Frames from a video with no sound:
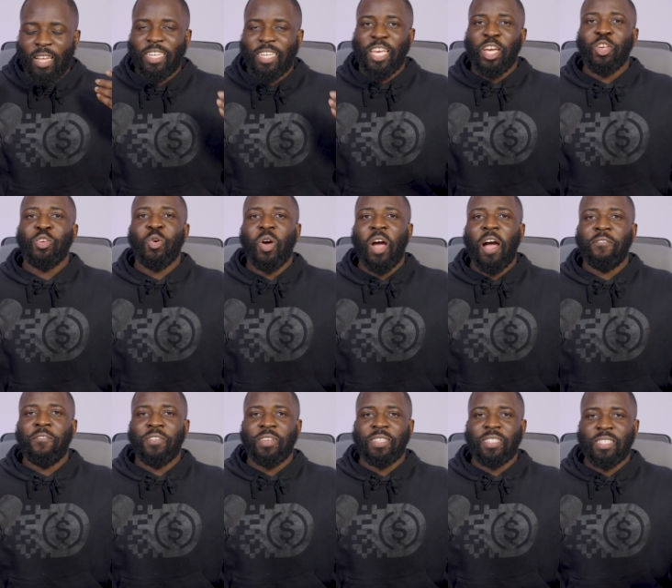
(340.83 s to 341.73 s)
There you
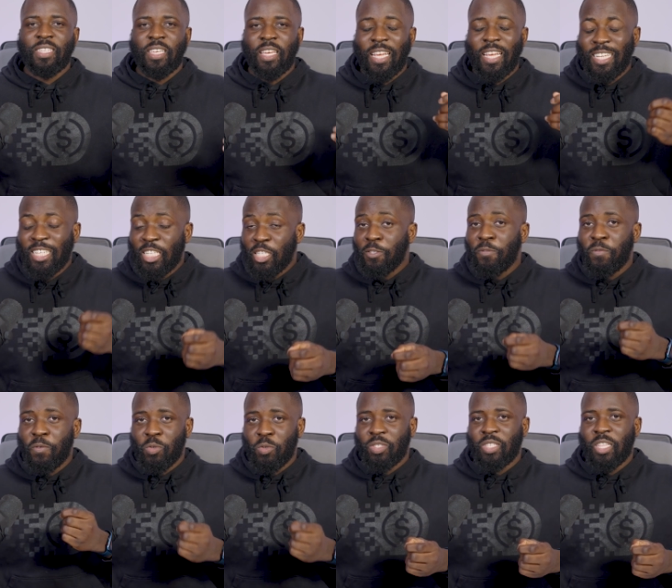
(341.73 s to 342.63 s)
have it. In these
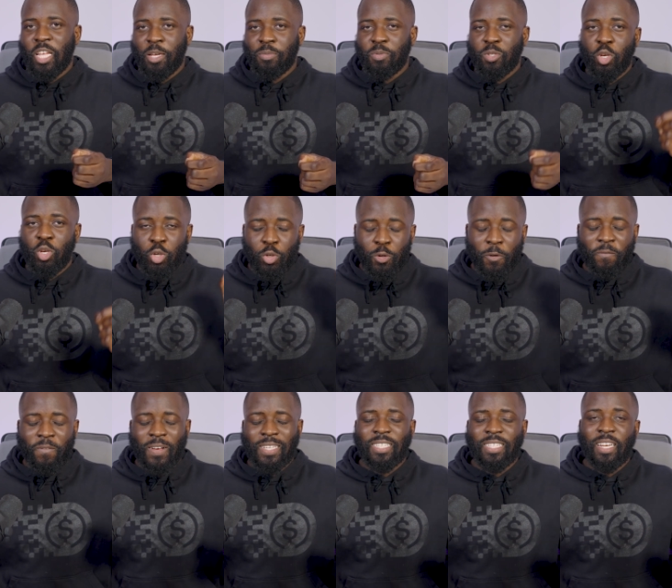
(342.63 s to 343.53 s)
few steps, you
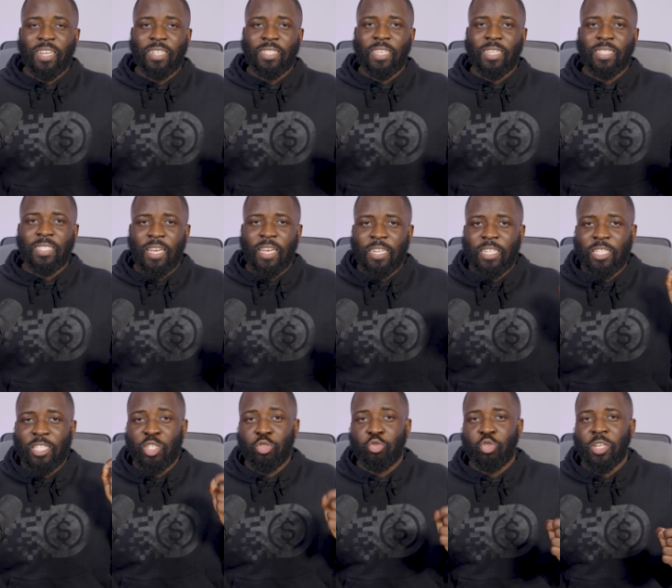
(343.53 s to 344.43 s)

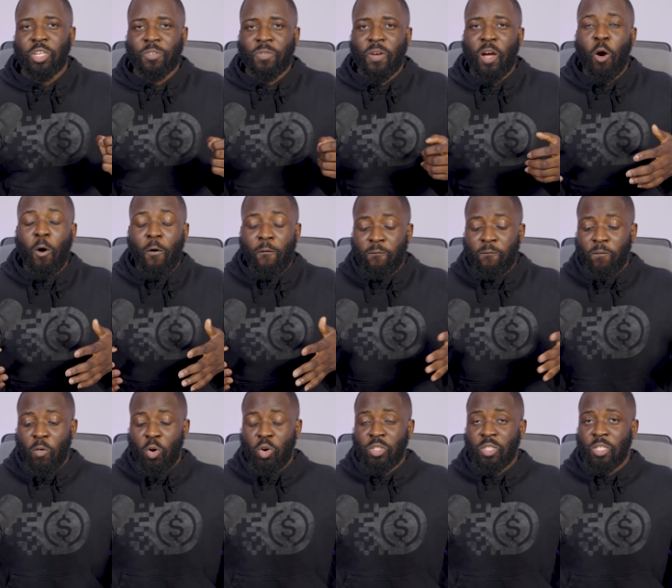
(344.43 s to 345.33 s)
facilitated the transfer of
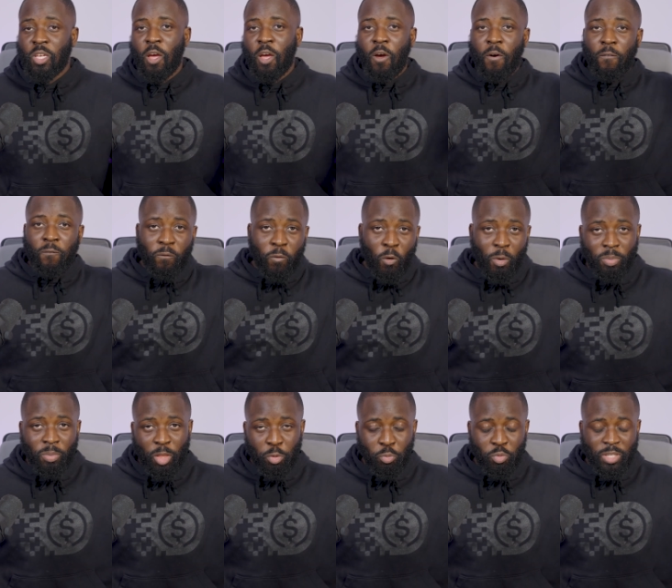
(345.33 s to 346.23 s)
funds
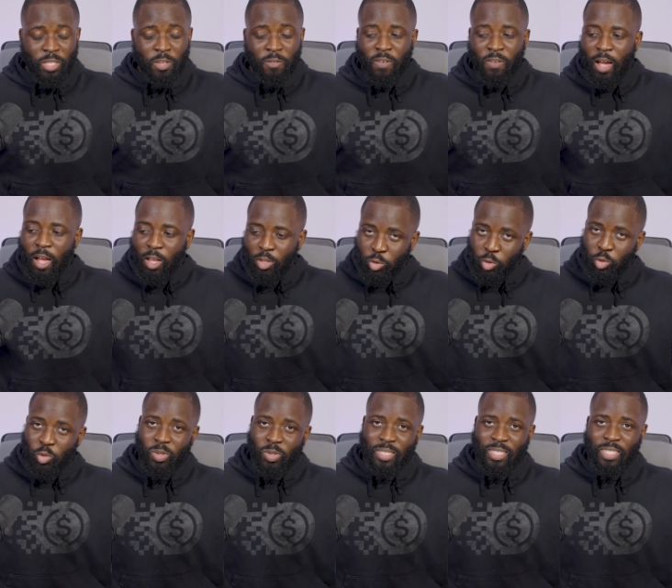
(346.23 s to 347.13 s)
from the receiver
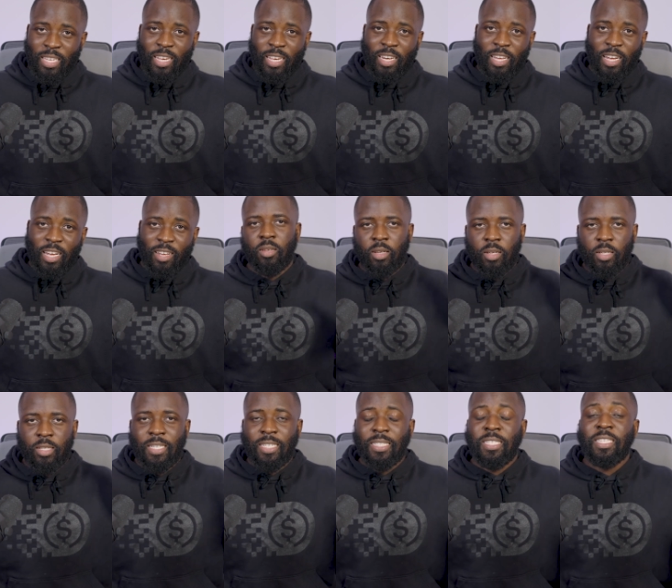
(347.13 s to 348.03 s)
to the sender.
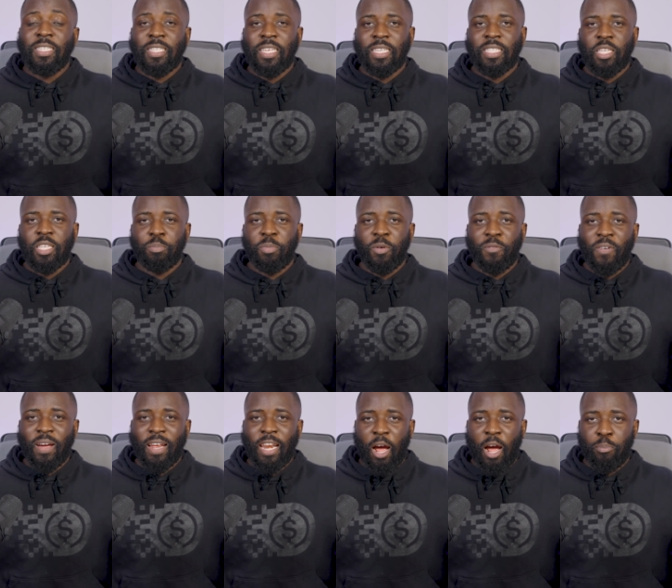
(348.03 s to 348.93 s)
This is a
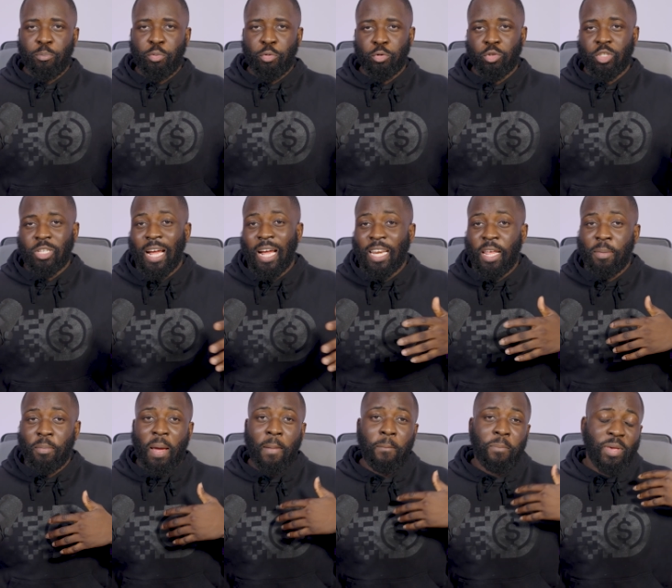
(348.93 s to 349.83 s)
simplified approach, and
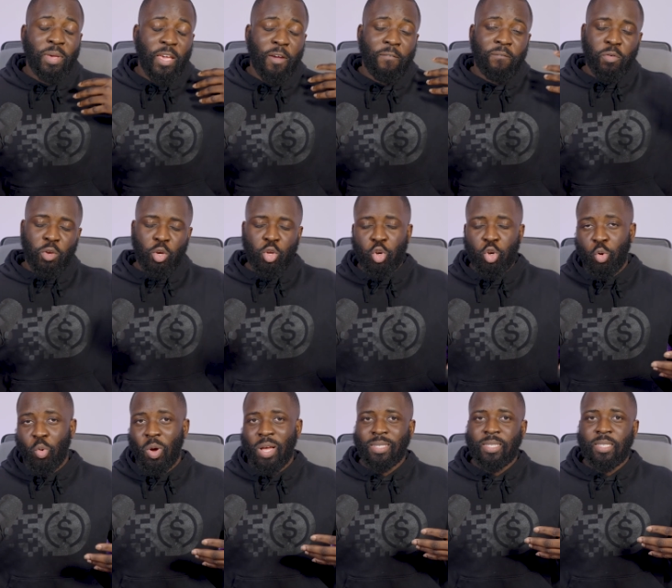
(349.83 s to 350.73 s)
there might be a few
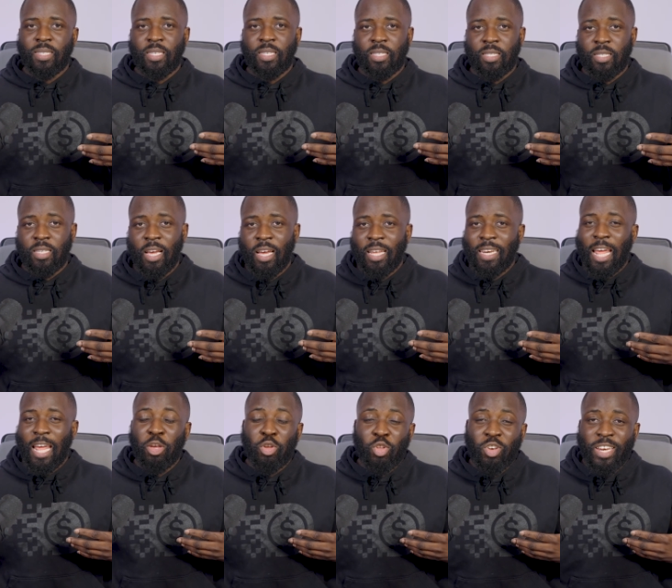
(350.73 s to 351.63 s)
nuances
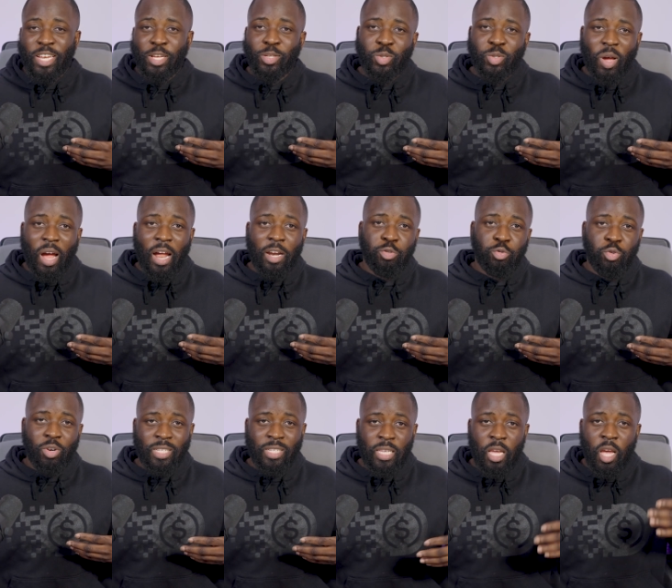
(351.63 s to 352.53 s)
that you need to
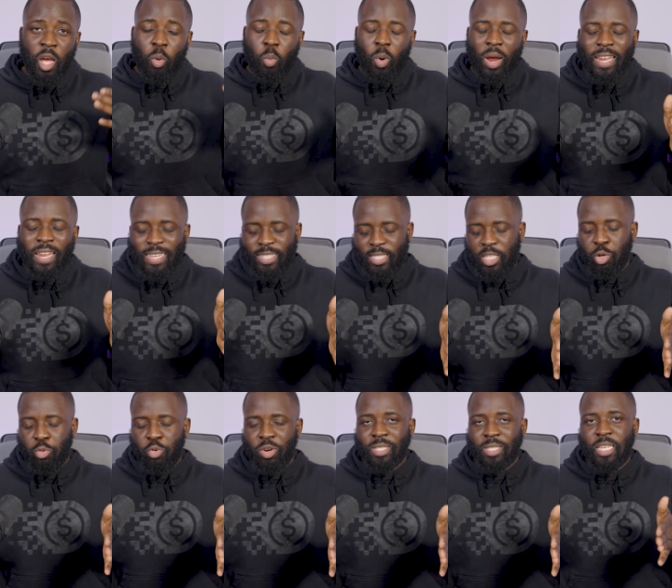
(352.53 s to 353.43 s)
address when
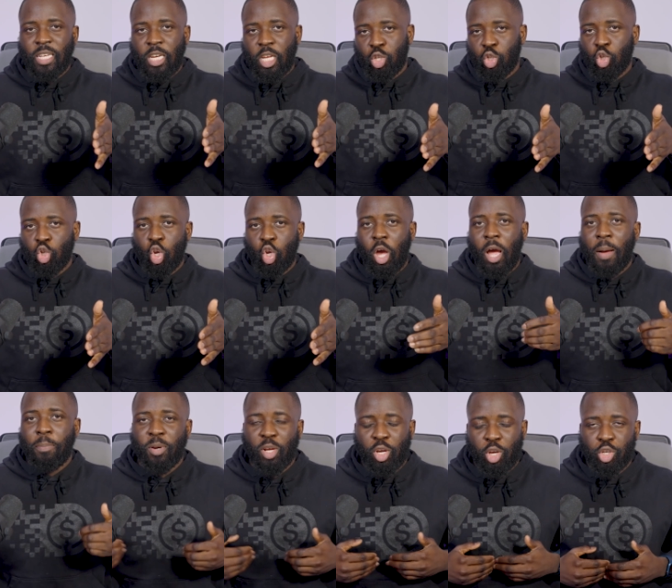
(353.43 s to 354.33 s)
integrating into your
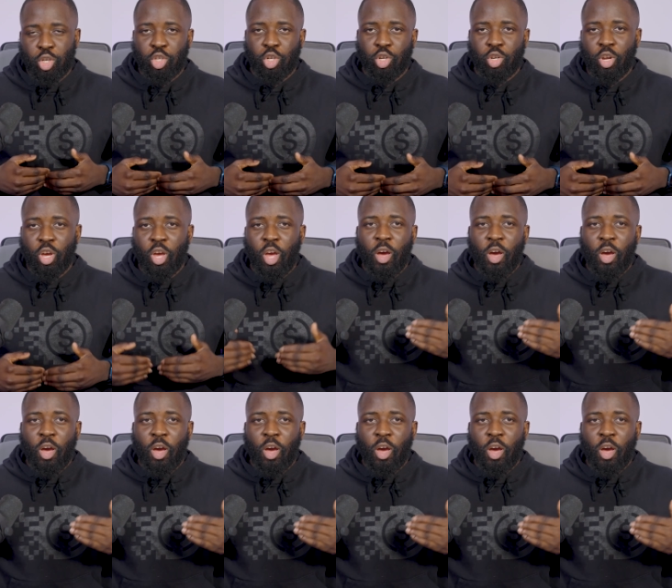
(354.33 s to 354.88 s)
application.